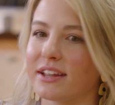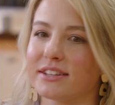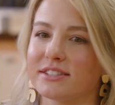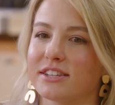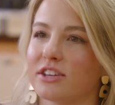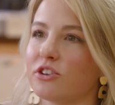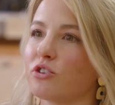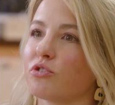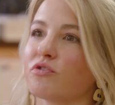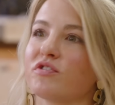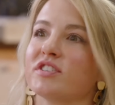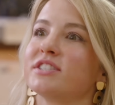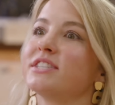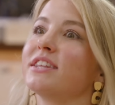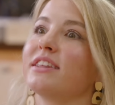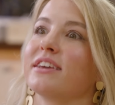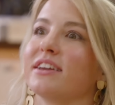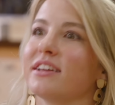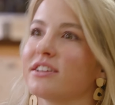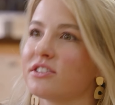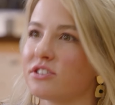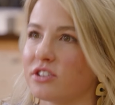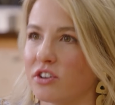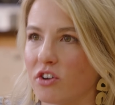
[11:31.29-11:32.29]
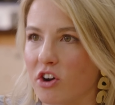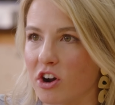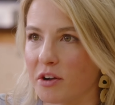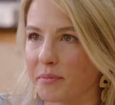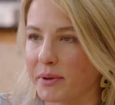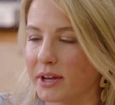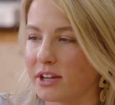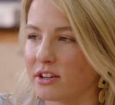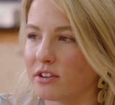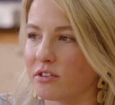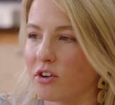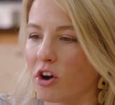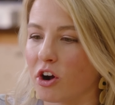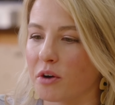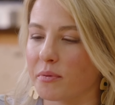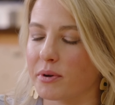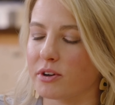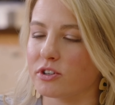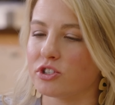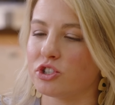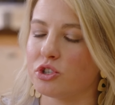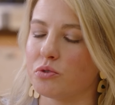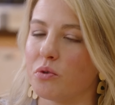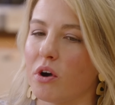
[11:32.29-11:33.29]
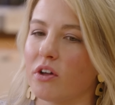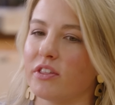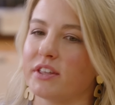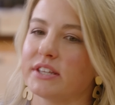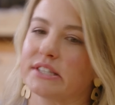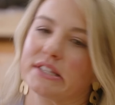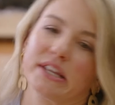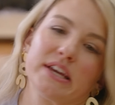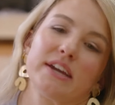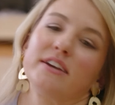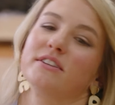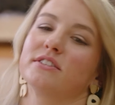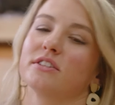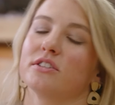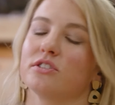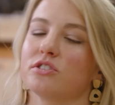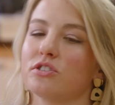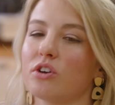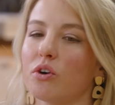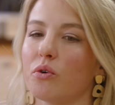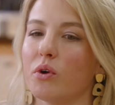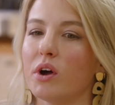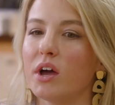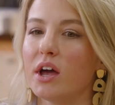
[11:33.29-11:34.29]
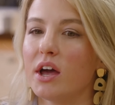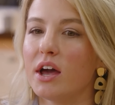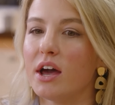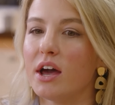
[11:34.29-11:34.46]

It's like your resiliency army armor to all these things. And so,